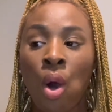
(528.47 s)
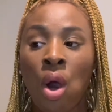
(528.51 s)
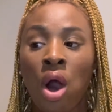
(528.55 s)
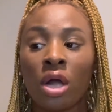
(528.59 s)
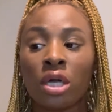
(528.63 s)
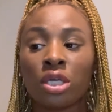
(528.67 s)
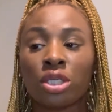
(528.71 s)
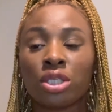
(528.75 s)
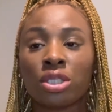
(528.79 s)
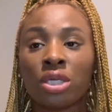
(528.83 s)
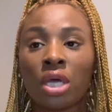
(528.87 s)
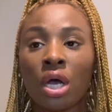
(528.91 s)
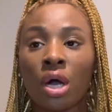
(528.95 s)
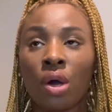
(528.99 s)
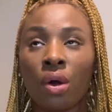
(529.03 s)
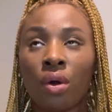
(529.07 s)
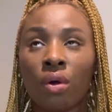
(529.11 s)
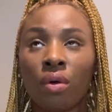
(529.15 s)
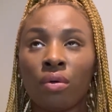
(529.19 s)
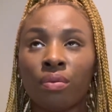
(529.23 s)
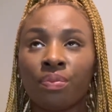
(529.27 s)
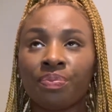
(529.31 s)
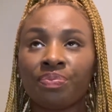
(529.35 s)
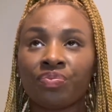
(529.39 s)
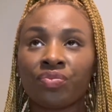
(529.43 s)

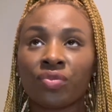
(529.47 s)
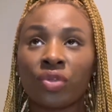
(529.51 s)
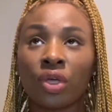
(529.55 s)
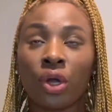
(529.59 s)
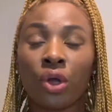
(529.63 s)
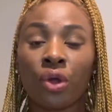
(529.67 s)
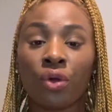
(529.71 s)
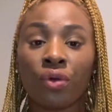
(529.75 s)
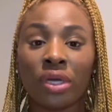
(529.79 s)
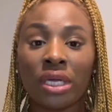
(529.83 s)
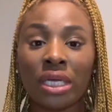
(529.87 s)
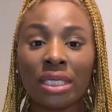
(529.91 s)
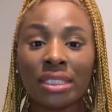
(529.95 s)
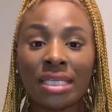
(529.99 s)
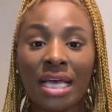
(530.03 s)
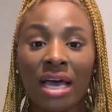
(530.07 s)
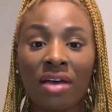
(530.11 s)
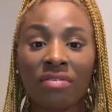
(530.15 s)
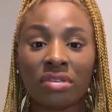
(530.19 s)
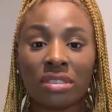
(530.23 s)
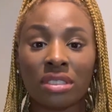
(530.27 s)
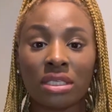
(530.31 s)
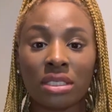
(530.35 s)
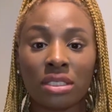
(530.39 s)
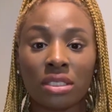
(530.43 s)
So the Koreans have
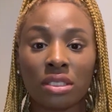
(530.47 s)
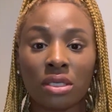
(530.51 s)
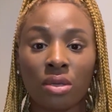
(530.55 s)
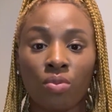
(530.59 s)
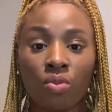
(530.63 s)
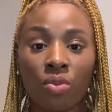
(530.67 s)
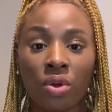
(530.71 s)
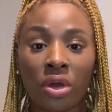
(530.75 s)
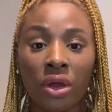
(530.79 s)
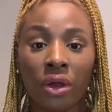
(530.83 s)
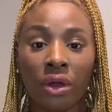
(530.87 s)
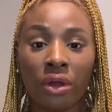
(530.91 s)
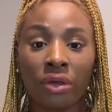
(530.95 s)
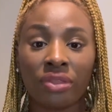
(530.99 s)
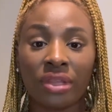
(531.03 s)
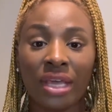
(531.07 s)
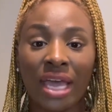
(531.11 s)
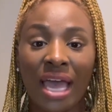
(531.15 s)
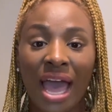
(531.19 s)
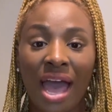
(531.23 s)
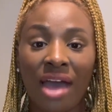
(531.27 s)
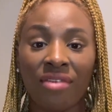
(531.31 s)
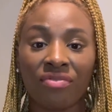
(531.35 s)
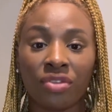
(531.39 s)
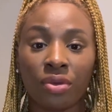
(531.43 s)
a system where they
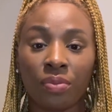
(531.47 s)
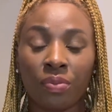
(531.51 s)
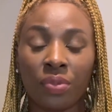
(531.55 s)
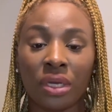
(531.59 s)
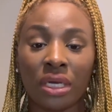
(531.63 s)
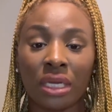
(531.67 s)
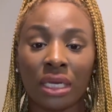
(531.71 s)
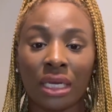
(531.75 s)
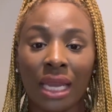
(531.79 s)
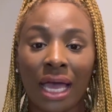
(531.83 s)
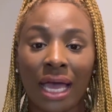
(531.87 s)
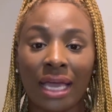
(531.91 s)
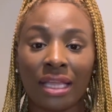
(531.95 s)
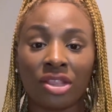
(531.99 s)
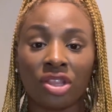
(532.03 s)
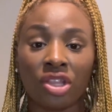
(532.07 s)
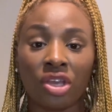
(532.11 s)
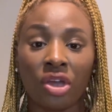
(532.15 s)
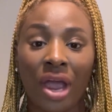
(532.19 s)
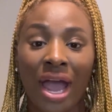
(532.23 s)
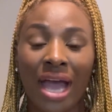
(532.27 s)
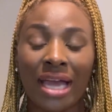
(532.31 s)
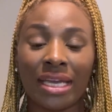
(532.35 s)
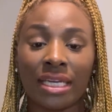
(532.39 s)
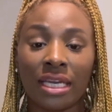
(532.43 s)
have to put in like
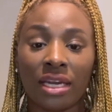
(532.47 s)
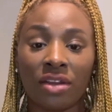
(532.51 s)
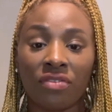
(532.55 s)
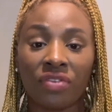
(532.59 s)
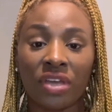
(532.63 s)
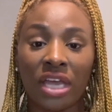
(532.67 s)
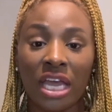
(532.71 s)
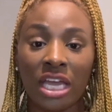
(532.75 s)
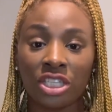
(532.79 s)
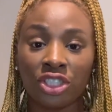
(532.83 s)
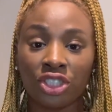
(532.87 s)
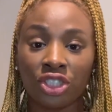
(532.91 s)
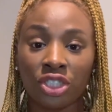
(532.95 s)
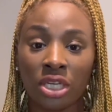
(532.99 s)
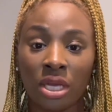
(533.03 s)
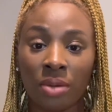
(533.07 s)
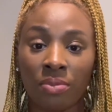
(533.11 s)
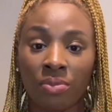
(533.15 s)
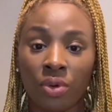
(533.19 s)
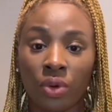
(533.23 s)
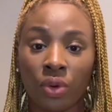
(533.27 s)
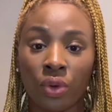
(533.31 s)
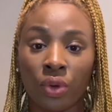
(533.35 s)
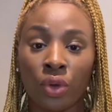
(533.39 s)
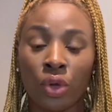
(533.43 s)
their identification
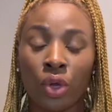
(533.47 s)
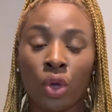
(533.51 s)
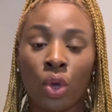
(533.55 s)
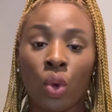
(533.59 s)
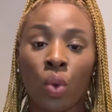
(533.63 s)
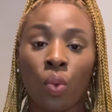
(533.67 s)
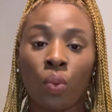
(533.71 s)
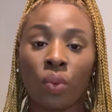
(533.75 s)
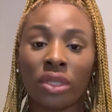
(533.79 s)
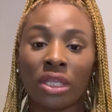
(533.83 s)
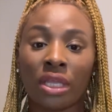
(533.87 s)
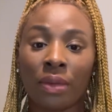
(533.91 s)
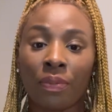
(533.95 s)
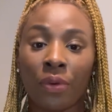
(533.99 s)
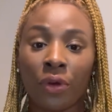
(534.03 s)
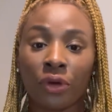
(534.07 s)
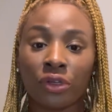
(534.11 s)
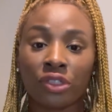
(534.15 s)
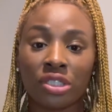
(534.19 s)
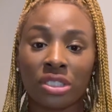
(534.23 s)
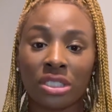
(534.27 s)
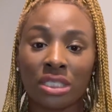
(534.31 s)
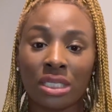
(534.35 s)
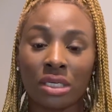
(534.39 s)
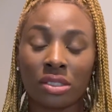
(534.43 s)
number when they
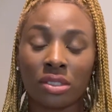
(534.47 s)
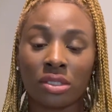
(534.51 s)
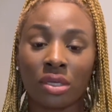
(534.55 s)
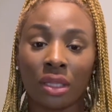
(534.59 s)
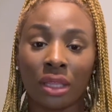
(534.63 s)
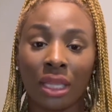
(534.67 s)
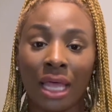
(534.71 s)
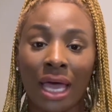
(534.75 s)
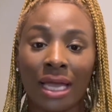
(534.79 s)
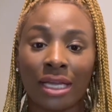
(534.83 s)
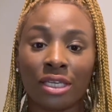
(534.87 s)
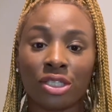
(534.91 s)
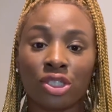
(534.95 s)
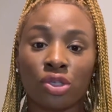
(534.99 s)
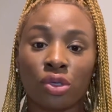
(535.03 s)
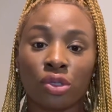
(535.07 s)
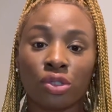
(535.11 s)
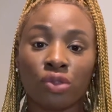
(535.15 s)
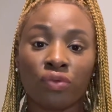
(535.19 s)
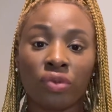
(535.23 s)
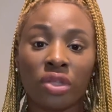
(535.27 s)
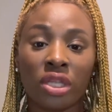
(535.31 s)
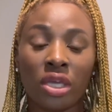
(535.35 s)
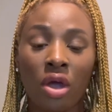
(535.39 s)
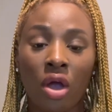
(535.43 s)
purchase things online. So it's
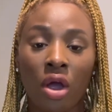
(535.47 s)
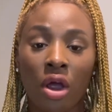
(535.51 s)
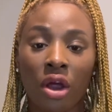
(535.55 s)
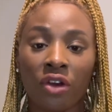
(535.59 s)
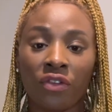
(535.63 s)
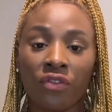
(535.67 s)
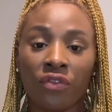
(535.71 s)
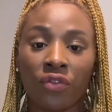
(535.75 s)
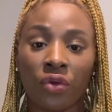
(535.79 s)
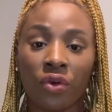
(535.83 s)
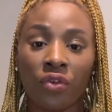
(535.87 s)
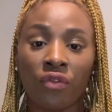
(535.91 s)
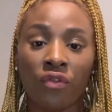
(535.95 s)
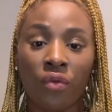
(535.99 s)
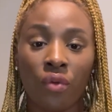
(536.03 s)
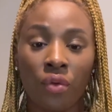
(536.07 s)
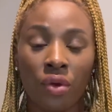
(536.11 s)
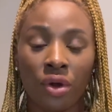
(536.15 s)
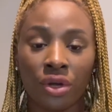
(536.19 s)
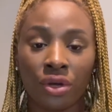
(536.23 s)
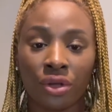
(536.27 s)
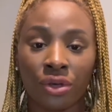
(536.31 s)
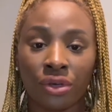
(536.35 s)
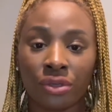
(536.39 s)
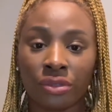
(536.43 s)
really hard for
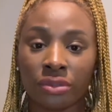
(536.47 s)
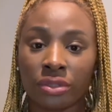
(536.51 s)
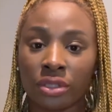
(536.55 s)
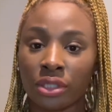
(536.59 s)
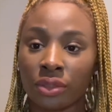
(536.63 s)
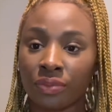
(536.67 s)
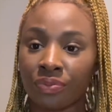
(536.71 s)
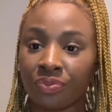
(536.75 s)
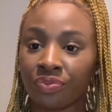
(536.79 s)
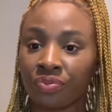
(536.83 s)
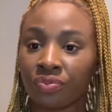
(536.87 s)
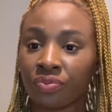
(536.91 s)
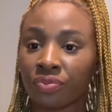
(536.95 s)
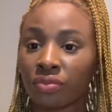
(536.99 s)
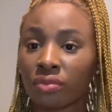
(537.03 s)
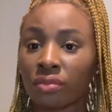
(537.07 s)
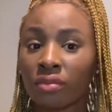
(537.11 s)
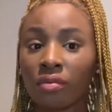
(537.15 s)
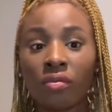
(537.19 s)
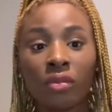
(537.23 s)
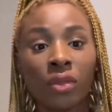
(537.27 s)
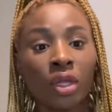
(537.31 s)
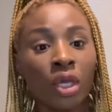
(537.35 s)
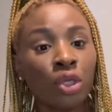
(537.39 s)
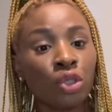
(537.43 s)
foreigners
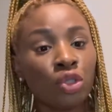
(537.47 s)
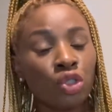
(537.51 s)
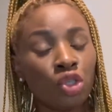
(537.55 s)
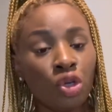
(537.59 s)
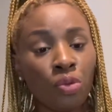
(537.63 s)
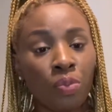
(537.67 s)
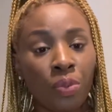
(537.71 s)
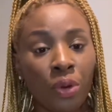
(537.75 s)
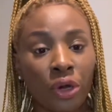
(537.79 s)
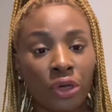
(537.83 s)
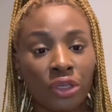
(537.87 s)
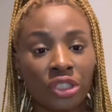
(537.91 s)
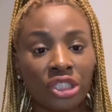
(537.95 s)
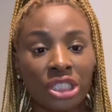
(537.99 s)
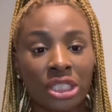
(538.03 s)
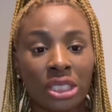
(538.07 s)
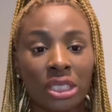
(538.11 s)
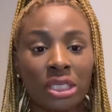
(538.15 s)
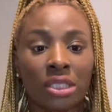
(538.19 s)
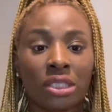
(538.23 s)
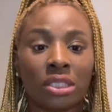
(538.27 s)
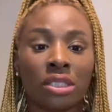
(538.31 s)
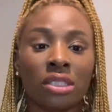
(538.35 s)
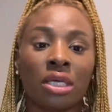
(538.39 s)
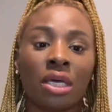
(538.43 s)
to
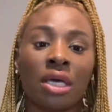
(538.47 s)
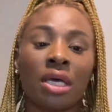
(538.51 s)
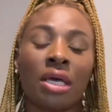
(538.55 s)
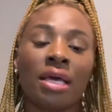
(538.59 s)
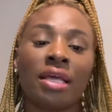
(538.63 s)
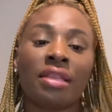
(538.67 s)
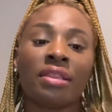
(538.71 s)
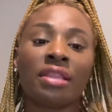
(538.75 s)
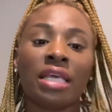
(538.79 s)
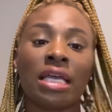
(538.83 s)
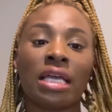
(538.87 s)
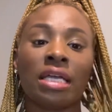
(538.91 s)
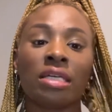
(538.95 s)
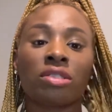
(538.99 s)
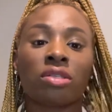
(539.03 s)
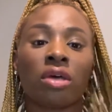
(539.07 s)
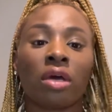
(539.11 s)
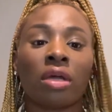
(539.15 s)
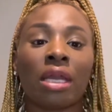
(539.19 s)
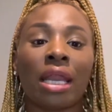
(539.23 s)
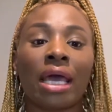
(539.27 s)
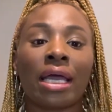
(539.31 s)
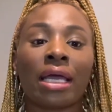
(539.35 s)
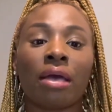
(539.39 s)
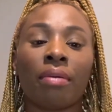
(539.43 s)
purchase things
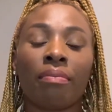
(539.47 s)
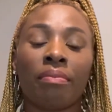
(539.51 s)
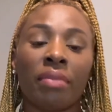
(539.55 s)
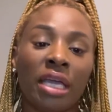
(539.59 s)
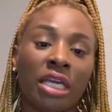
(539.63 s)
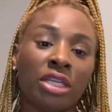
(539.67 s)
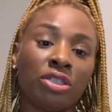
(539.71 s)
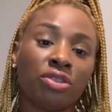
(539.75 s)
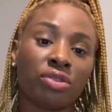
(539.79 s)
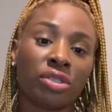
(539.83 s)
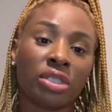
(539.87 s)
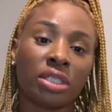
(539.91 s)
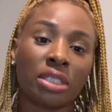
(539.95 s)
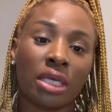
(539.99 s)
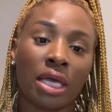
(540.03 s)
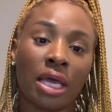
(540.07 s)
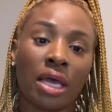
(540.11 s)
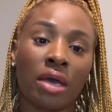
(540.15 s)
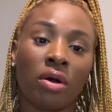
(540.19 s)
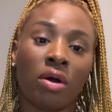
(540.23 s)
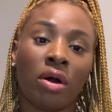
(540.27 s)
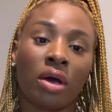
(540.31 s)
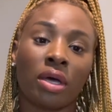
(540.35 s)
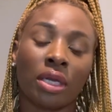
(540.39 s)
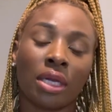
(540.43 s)
on like a major
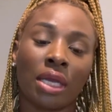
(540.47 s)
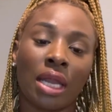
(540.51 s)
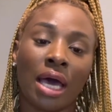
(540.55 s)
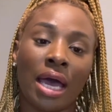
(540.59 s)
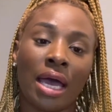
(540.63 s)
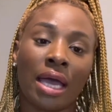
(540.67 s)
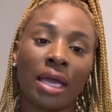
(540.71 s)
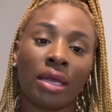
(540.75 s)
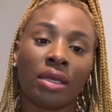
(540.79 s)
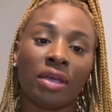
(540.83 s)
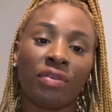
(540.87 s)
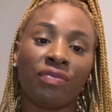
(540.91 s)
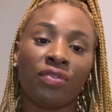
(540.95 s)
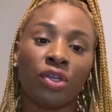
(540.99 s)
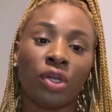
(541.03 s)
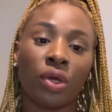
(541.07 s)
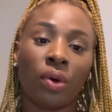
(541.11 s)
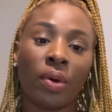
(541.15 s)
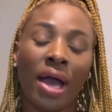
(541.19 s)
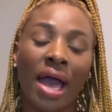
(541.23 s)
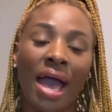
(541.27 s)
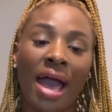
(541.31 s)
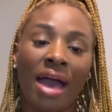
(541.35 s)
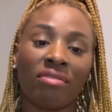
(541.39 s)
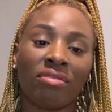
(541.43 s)
scale online if you
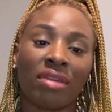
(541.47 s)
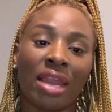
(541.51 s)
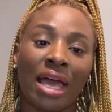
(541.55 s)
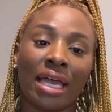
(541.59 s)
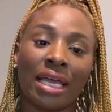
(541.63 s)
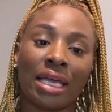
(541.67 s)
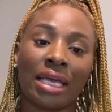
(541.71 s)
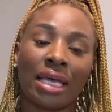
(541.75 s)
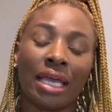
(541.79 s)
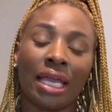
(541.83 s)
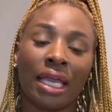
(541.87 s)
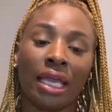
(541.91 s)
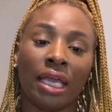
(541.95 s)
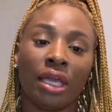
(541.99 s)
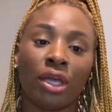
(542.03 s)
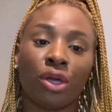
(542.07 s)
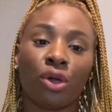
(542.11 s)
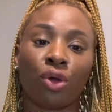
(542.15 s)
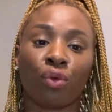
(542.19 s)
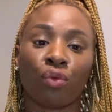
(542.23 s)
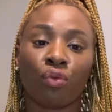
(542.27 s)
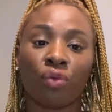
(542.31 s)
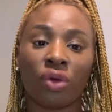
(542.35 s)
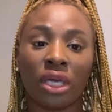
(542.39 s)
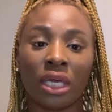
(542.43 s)
don't have like a
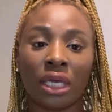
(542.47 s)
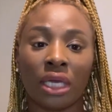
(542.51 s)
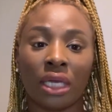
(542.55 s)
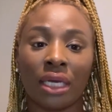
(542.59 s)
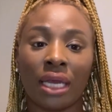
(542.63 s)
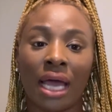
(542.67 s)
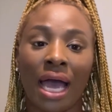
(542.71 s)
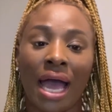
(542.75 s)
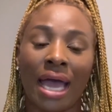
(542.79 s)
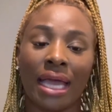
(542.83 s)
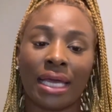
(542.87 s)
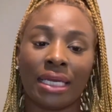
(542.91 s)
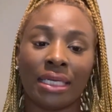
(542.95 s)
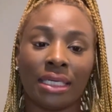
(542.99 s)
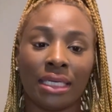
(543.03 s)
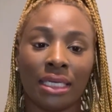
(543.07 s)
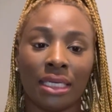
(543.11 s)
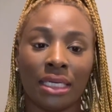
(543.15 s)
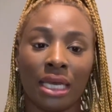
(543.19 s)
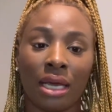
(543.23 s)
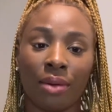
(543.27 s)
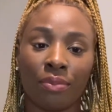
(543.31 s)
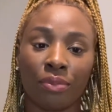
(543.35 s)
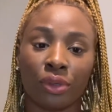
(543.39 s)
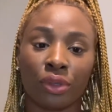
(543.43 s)
Korean ID
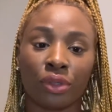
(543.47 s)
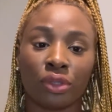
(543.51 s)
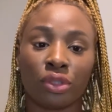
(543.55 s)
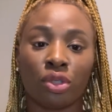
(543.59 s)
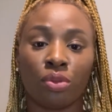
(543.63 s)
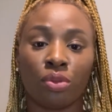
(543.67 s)
number to